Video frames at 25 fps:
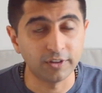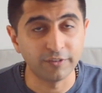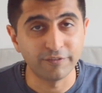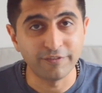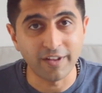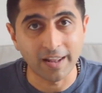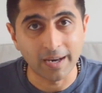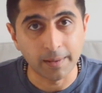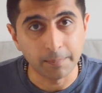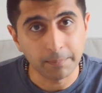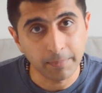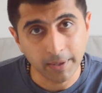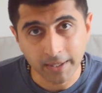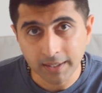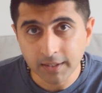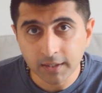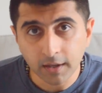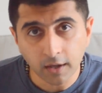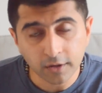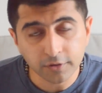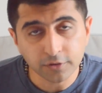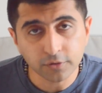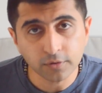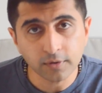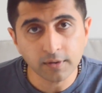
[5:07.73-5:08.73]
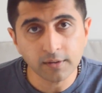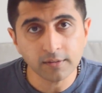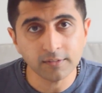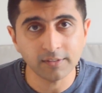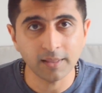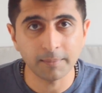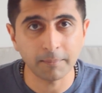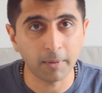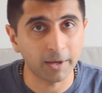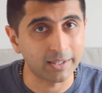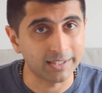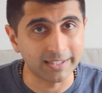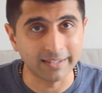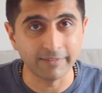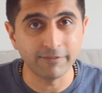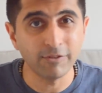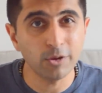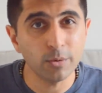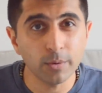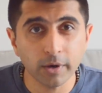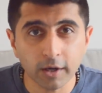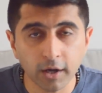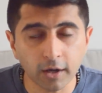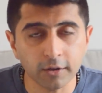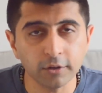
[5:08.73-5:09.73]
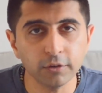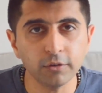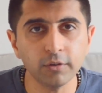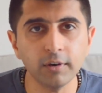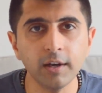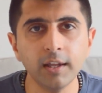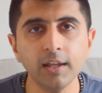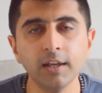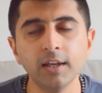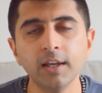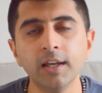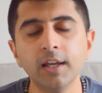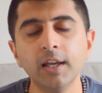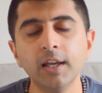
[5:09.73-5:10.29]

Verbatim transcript: developing countries, they might give you a country,